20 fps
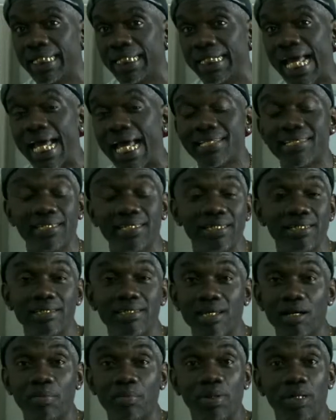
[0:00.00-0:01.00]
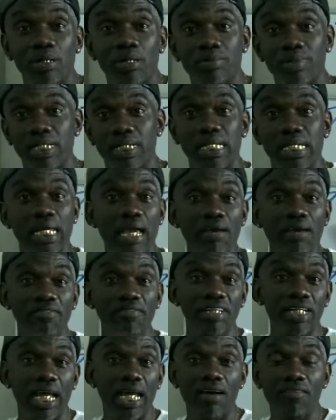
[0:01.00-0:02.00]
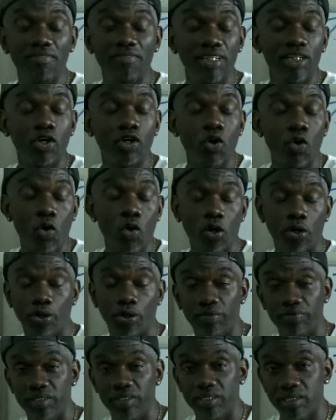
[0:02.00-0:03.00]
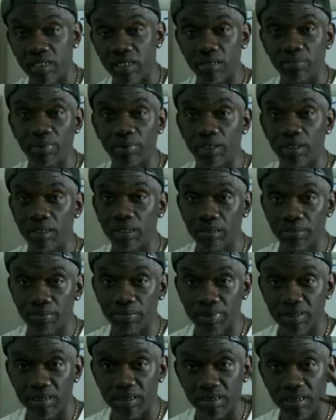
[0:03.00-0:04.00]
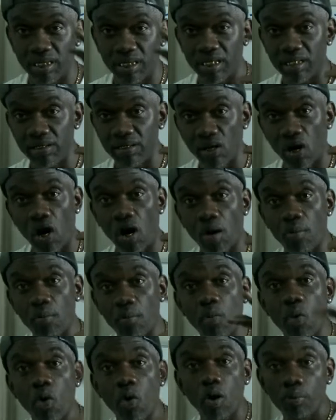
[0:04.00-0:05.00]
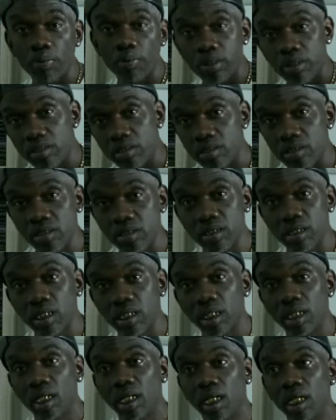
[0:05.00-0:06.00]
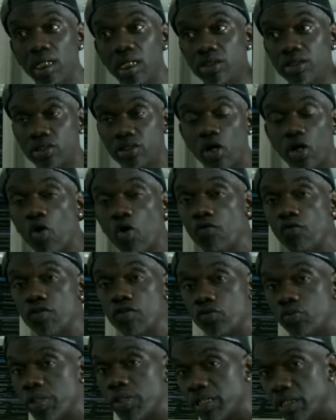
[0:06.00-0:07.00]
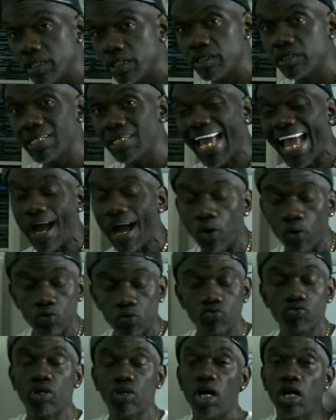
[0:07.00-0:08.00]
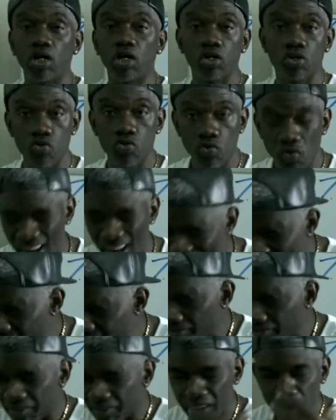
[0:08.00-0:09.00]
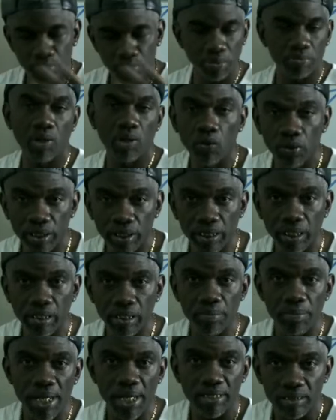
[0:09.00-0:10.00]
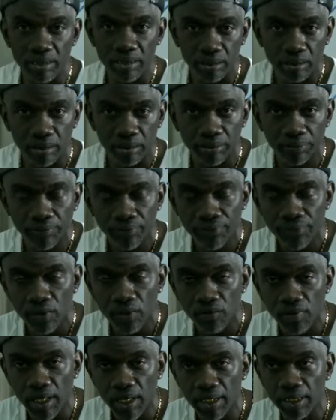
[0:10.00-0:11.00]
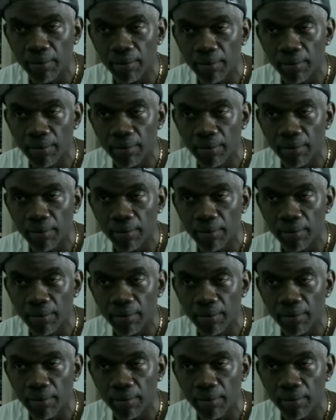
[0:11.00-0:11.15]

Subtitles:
That's in the suburbs. Every corner of the suburbs, there are Mormons and Jehovah's Witnesses out aggressively promoting their message, right?